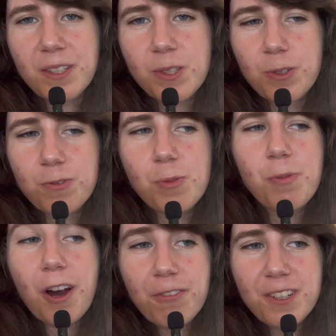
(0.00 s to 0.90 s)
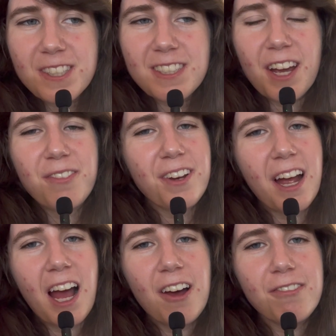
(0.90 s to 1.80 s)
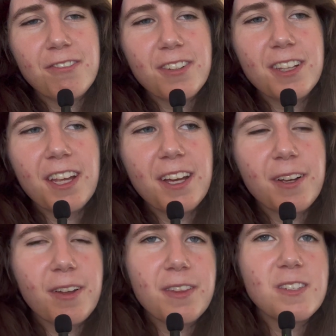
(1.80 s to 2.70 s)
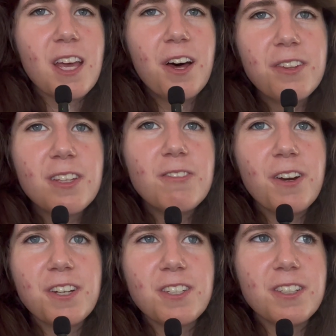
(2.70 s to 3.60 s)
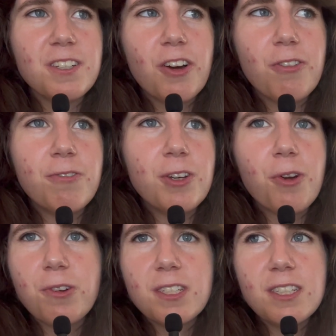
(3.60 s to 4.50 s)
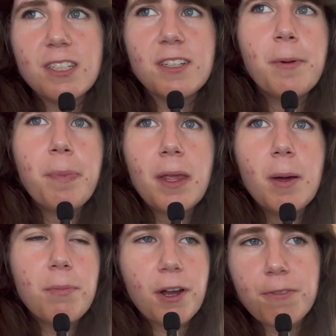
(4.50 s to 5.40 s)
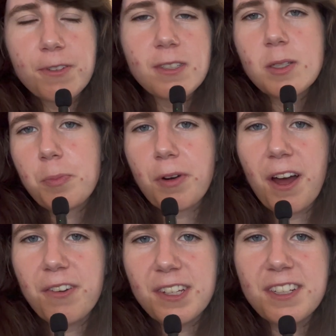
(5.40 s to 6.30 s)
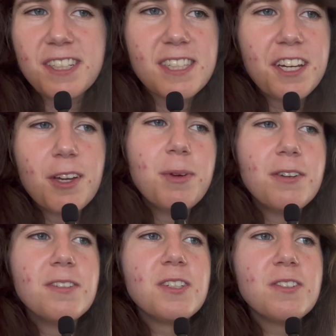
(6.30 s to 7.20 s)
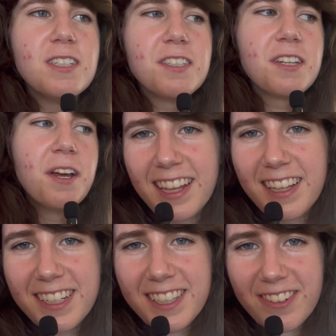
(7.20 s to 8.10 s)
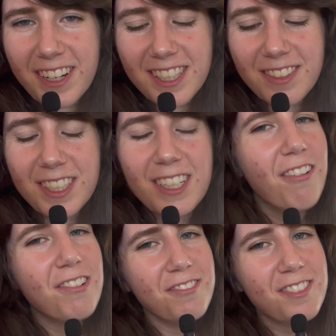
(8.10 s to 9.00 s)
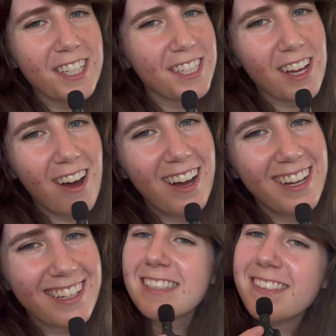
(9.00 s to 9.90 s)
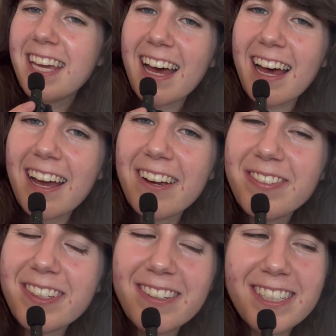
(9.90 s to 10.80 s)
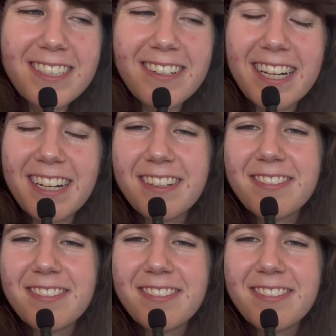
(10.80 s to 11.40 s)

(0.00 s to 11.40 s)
so for breakfast, I'm gonna have like this healthy version of an oaty breakfast brownie. It's like a bit of a treat. I learned the recipe off of TikTok, so yeah, hope you enjoy it.